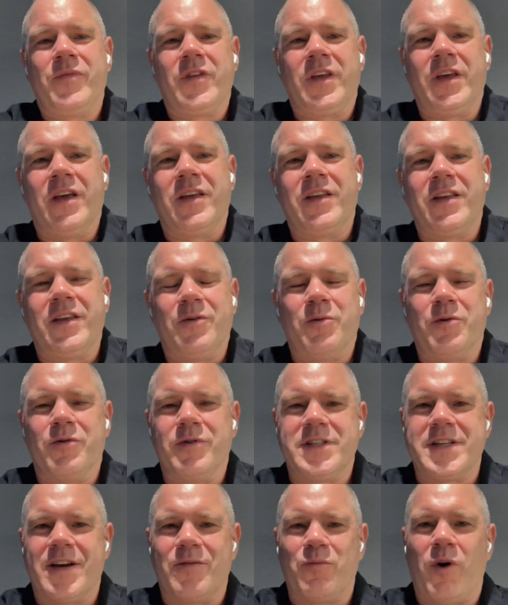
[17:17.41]
You will
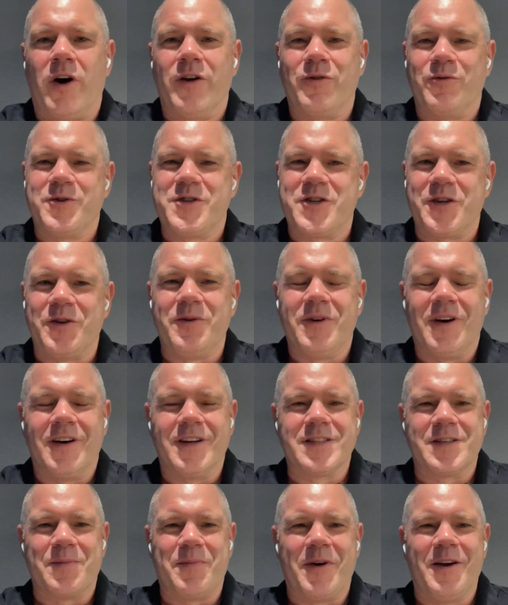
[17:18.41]
always have one or two,
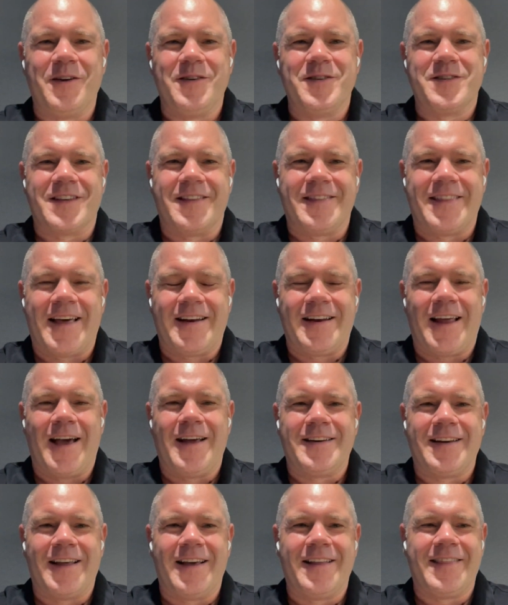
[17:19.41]
I suppose, and then
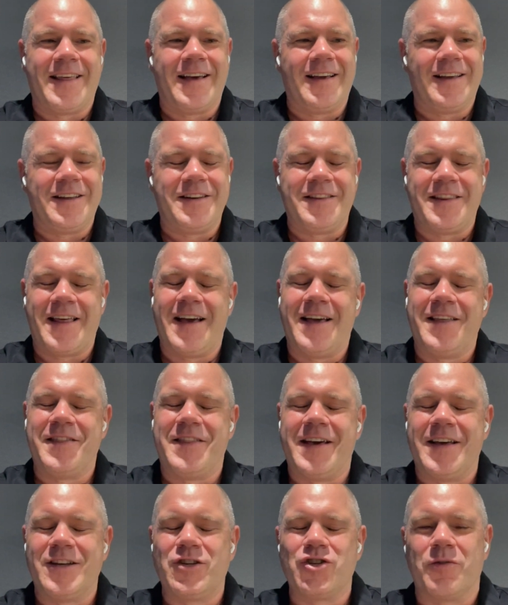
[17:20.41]

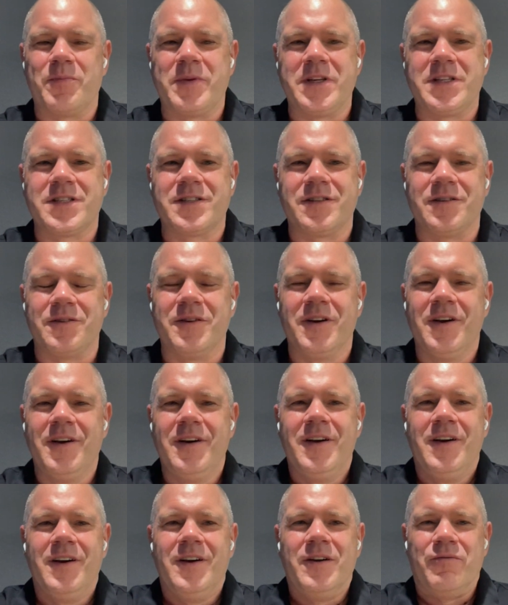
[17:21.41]
their job is to
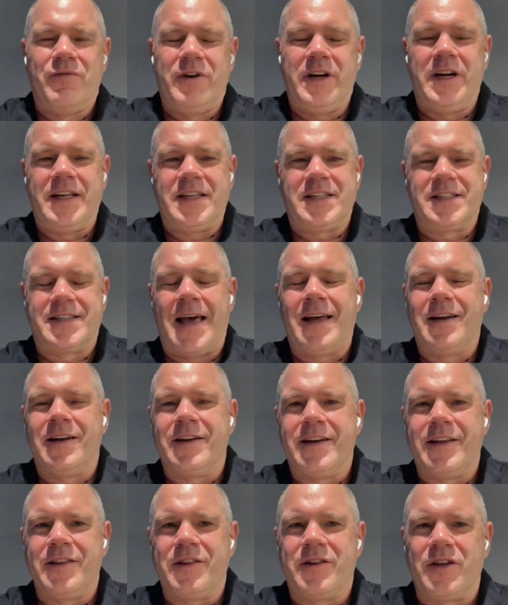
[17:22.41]
really sell
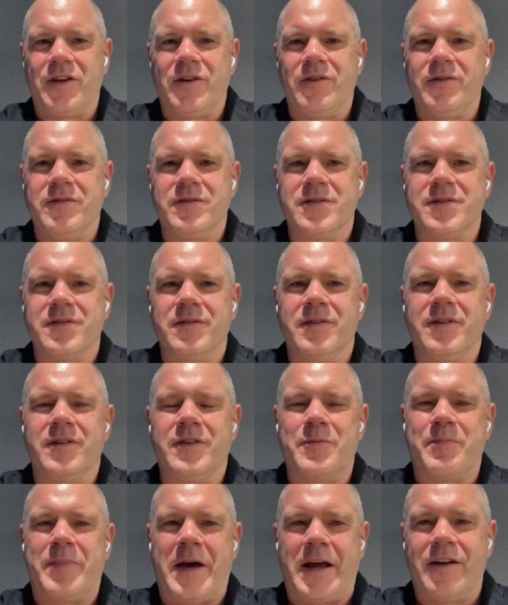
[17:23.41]
and infuse
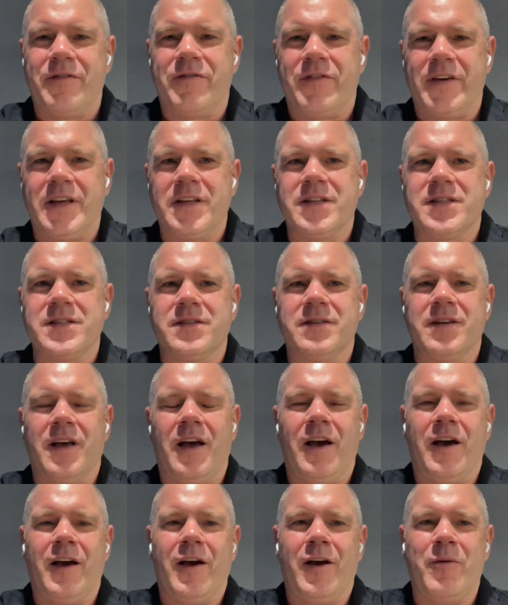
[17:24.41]
the benefits
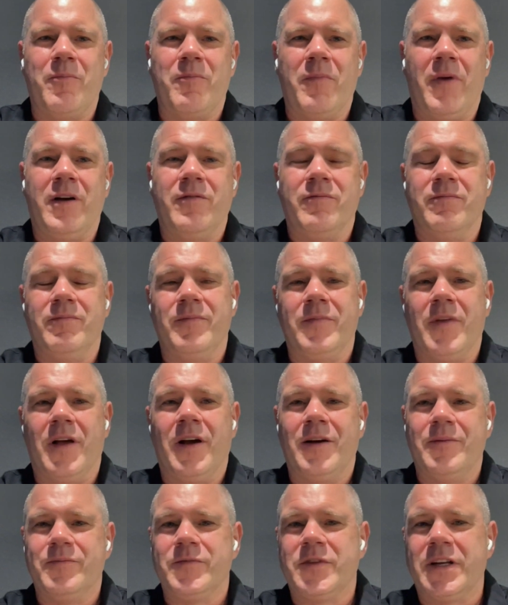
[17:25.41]
to
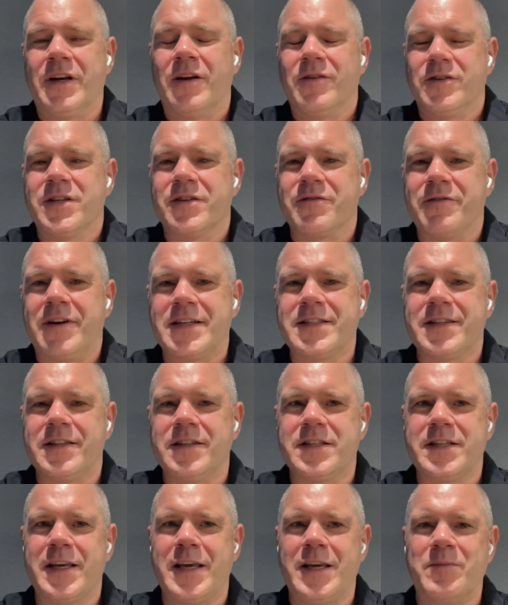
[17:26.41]
the rest of
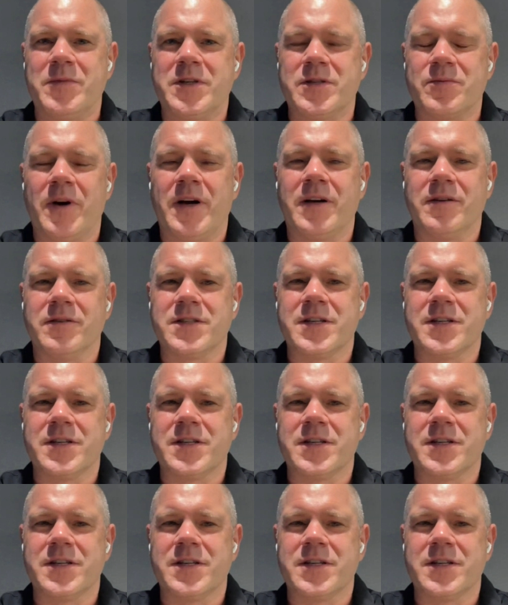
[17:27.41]
the team as well.